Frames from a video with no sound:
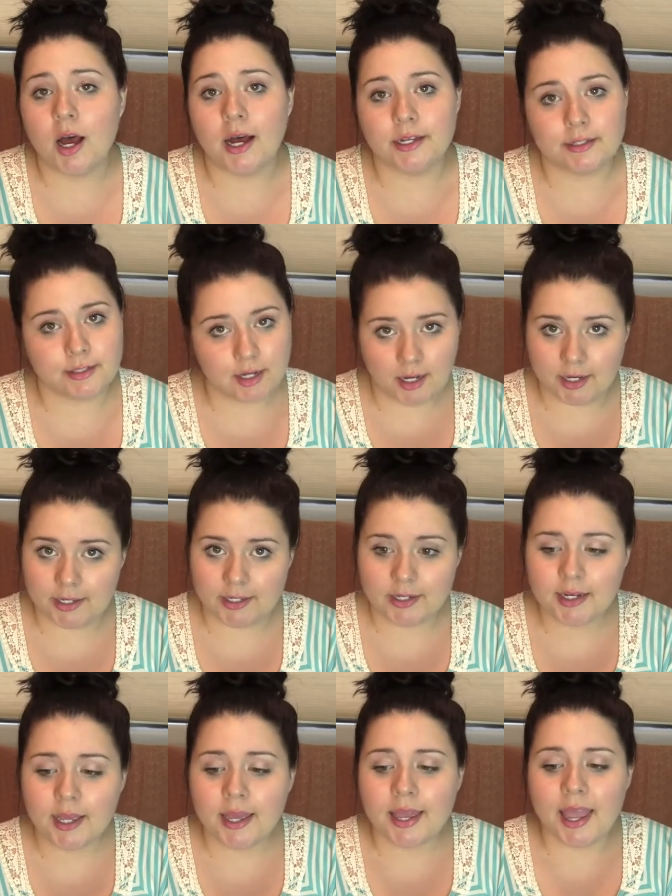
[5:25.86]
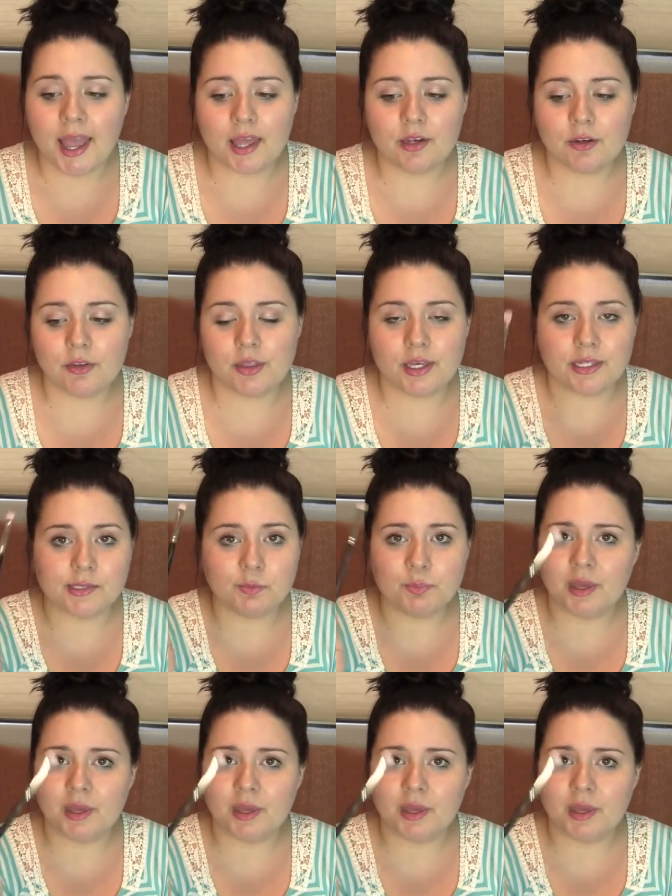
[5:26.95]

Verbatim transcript: a ton and this